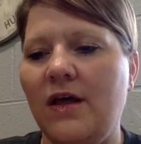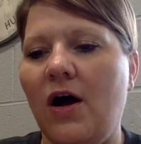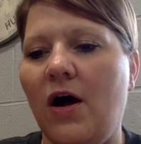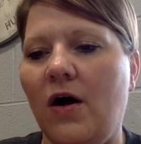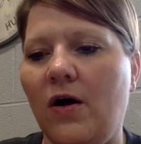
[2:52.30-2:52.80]

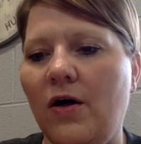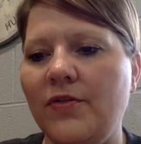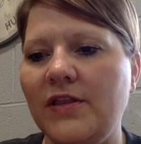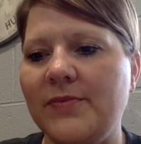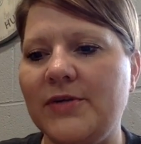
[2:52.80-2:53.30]
All
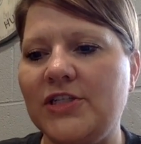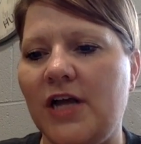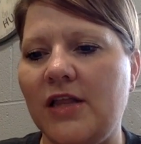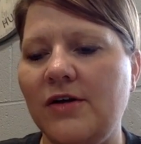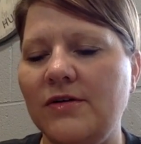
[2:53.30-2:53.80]
the
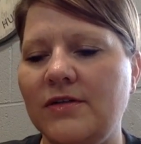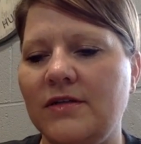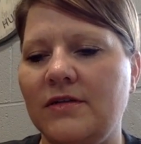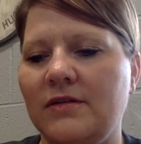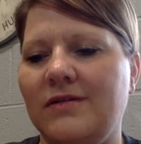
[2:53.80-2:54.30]
limoncellos?
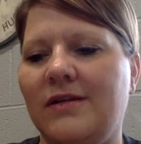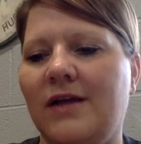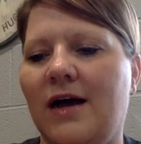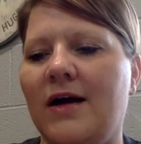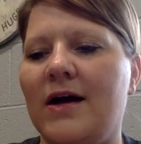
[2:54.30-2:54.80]

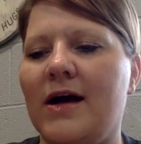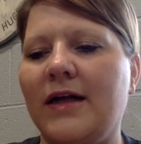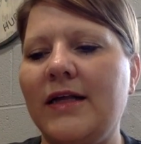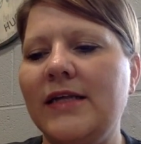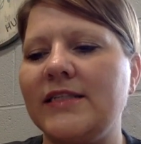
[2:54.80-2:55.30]
Nuh-uh.
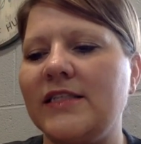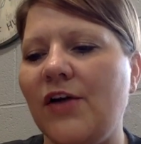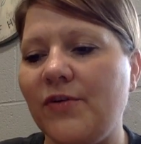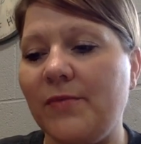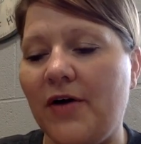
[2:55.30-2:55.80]
Stuff
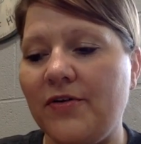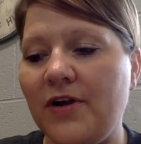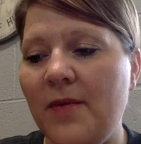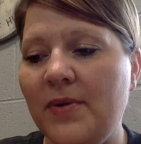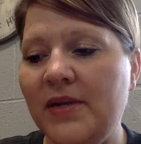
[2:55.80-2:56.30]
from other
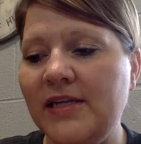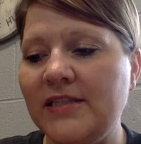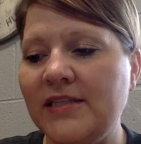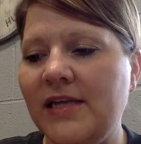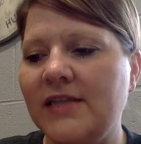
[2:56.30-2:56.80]
companies?
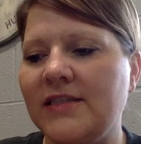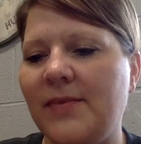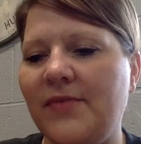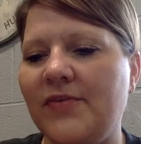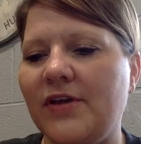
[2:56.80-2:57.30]
Some
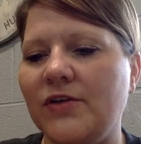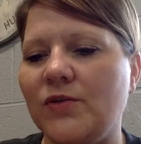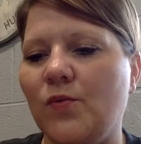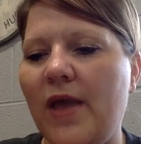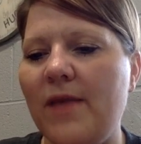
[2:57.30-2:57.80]
of it goes
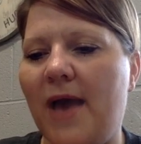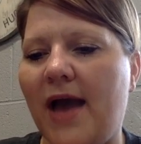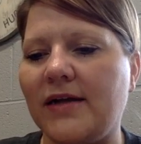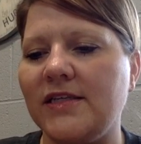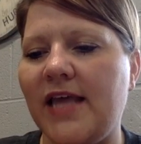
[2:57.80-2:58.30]
way
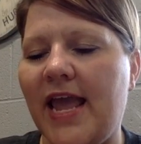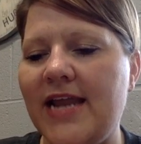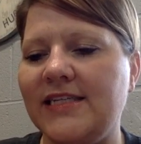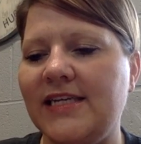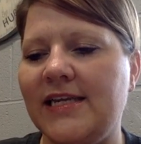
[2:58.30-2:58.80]
back to the
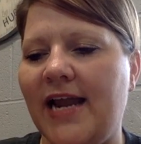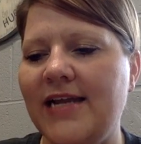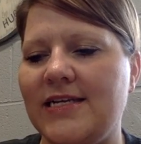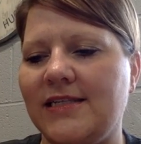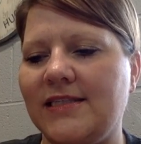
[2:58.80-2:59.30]

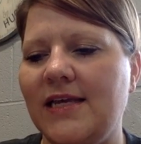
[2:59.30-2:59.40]
1890s.